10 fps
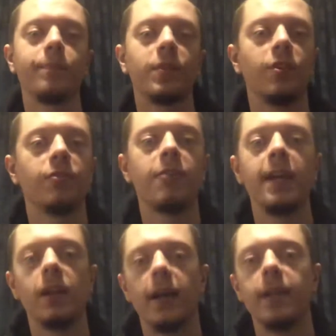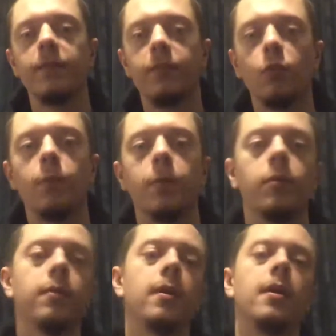So it's very like informal.
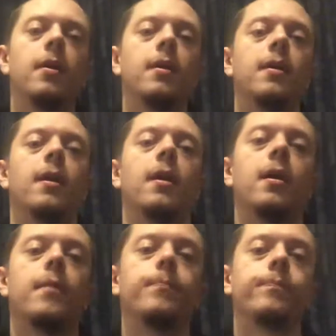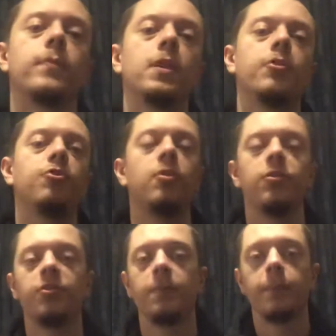The
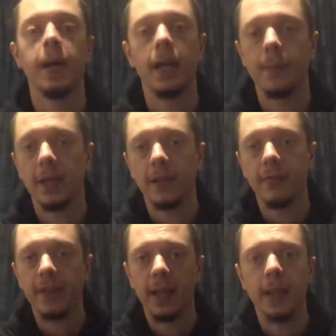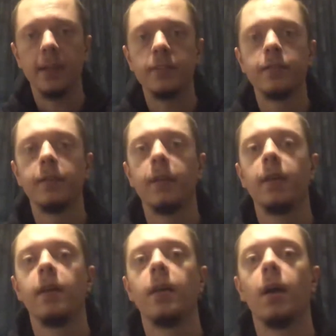students didn't pay him any fees,
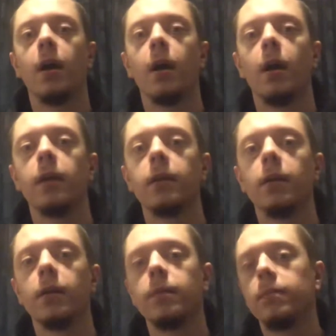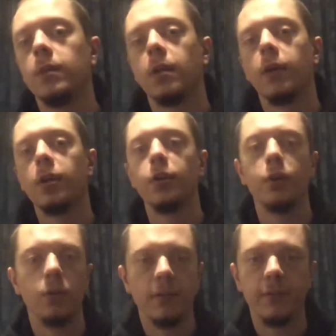and no
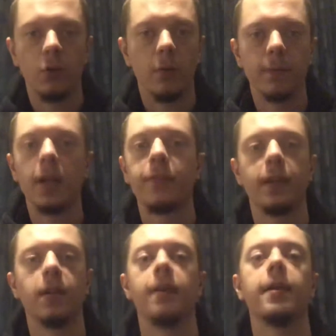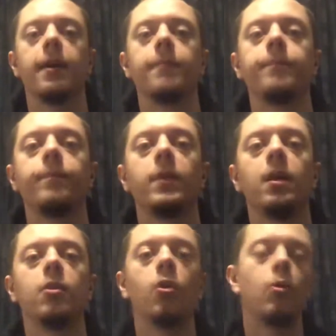uniform, nothing like that.
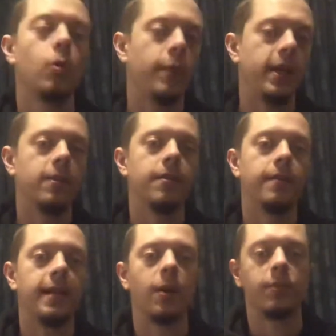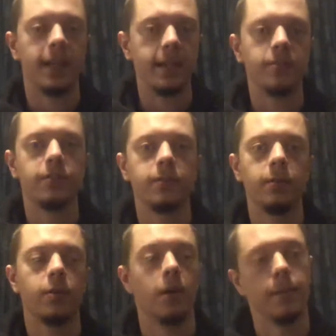Not what we'd nowadays
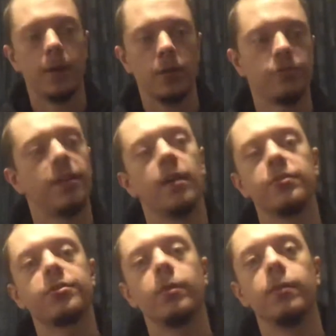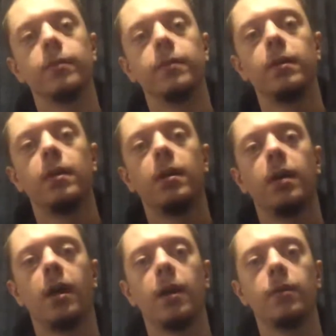look at a martial arts school.
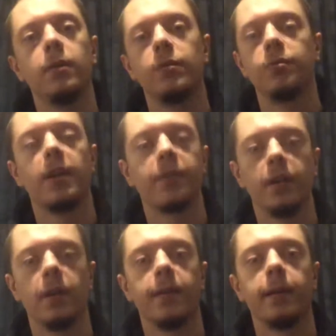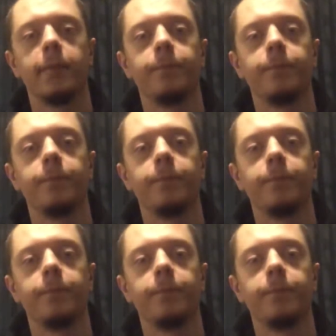It was nothing like that.